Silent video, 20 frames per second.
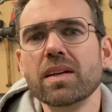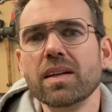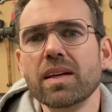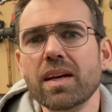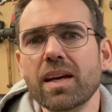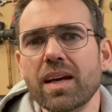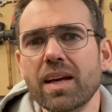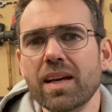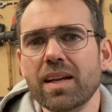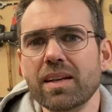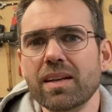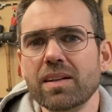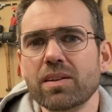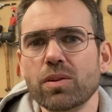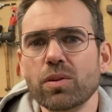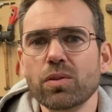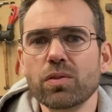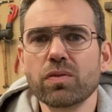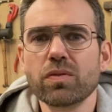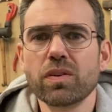And it
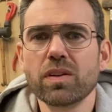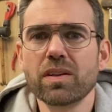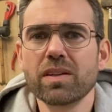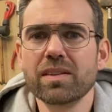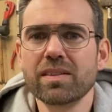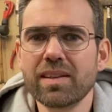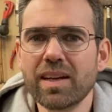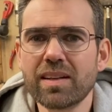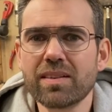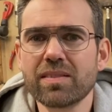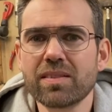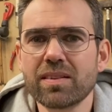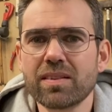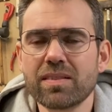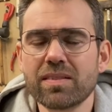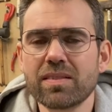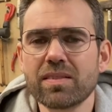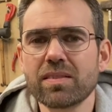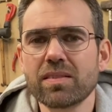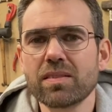goes for
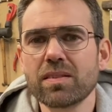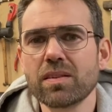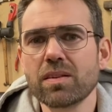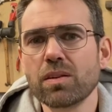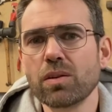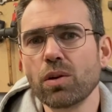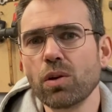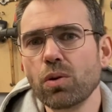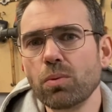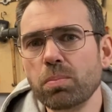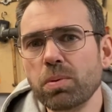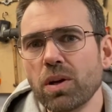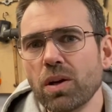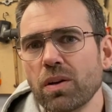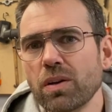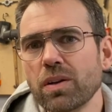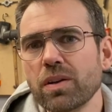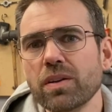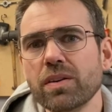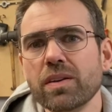injectors, glow plug,